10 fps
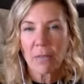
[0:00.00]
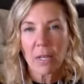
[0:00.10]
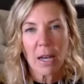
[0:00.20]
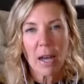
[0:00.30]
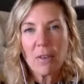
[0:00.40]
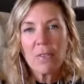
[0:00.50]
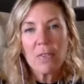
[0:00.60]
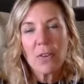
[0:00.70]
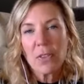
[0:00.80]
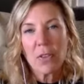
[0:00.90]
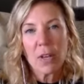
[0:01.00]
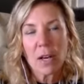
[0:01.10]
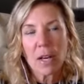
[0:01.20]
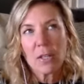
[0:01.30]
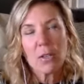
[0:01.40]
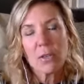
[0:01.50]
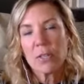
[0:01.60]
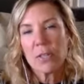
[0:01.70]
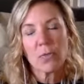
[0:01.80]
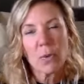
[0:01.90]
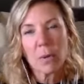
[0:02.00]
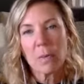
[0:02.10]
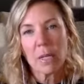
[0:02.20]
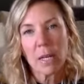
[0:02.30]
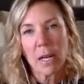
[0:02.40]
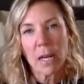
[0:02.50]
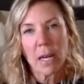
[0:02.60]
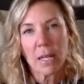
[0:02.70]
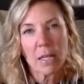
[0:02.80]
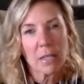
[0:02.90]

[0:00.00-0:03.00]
Like, everything I use this formula, and